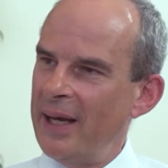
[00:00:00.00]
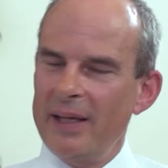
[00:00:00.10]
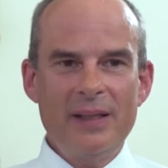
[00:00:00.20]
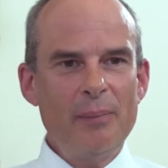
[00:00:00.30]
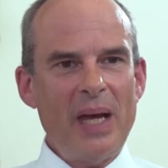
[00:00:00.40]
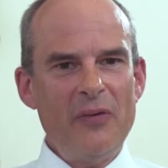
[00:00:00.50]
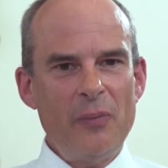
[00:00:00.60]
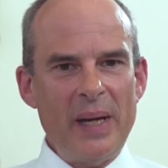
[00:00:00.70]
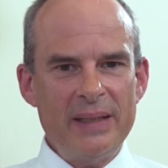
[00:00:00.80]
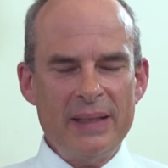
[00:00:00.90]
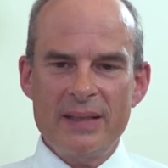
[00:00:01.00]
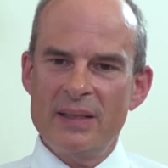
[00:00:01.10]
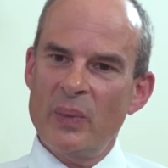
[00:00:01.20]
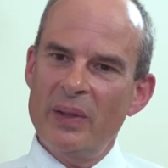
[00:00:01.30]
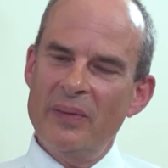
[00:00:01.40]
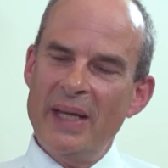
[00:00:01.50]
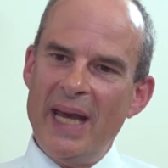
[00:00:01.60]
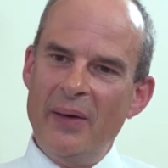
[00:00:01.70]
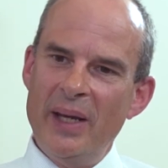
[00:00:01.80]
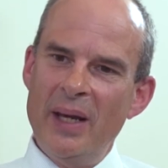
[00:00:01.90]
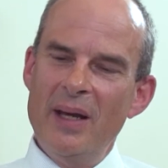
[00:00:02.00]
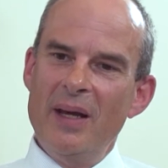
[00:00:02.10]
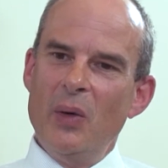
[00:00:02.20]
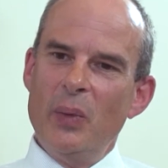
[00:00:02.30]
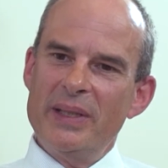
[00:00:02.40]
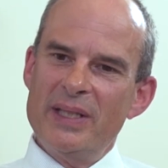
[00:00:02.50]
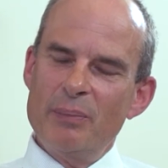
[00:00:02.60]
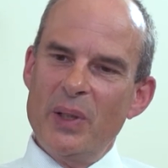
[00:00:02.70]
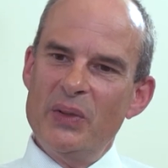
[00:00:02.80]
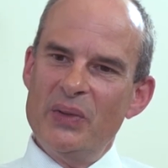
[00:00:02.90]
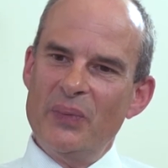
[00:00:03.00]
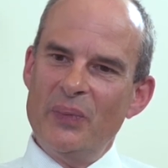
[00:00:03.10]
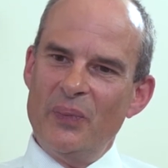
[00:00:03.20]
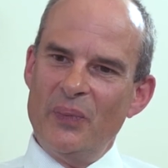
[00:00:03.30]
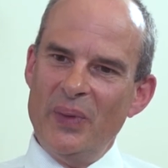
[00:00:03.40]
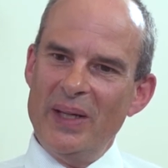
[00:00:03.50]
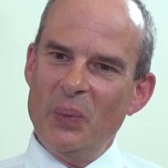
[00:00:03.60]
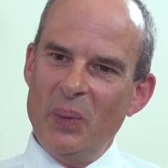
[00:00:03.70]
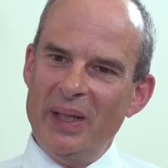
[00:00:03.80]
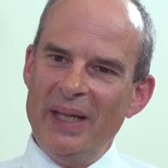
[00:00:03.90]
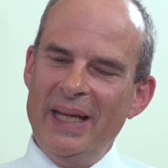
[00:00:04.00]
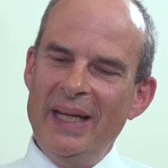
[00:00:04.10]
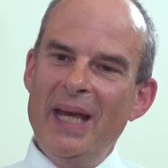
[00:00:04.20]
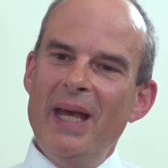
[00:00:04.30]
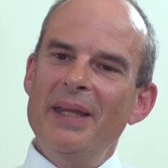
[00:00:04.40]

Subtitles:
I think bioinformatics is one of the area which is most frequently,